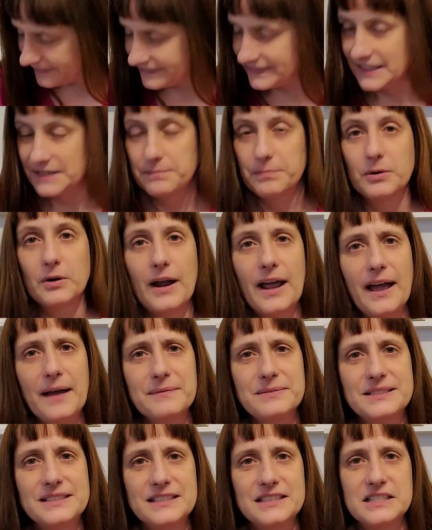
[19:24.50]
that
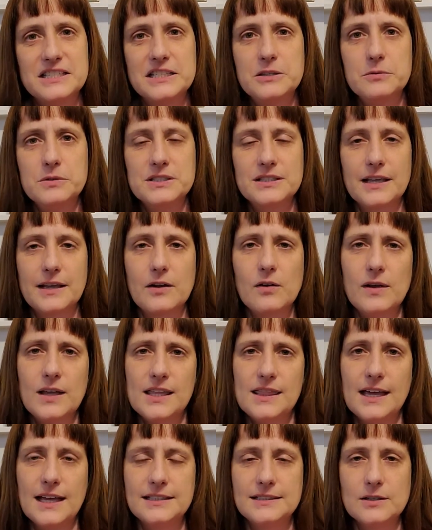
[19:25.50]
perhaps that she was like, okay,
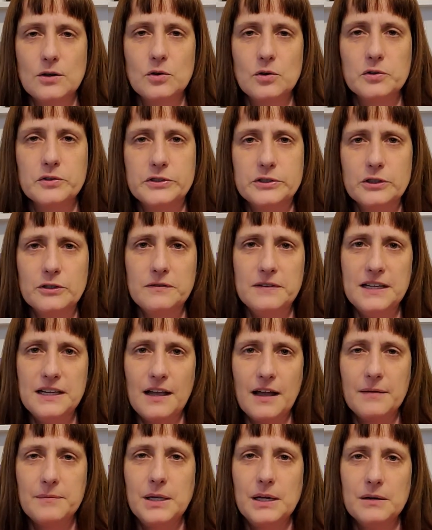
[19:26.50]
that's a whole serving,
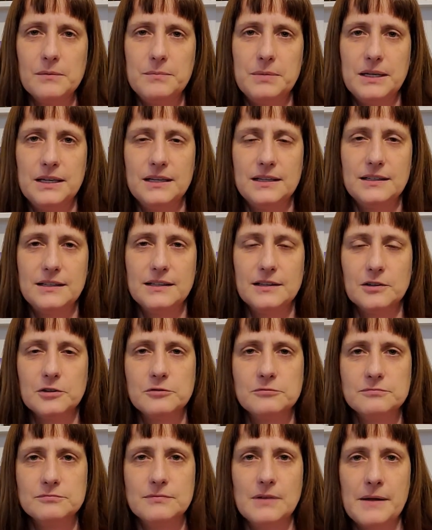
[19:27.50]
I'm gonna be,
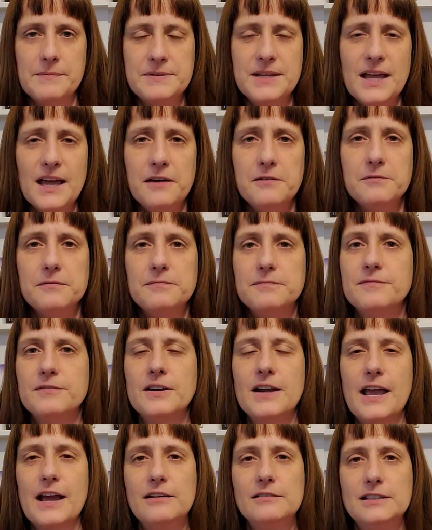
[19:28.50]
I'm done for
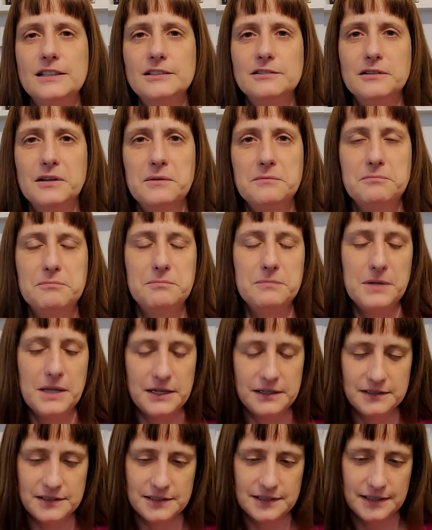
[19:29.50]
now,
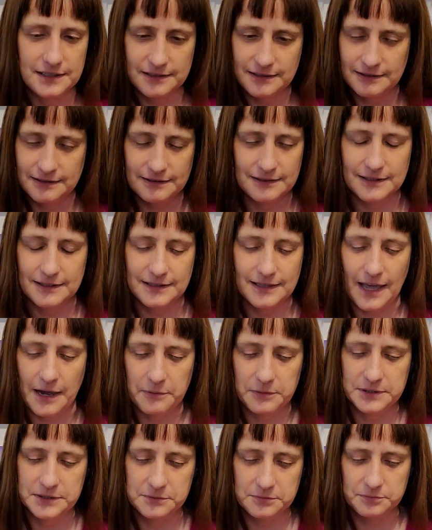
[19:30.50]
and that
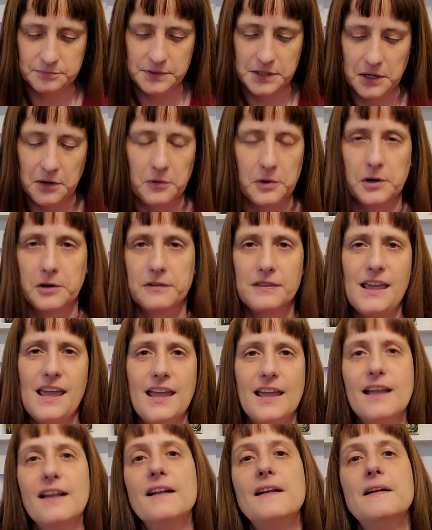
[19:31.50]
was, her thing.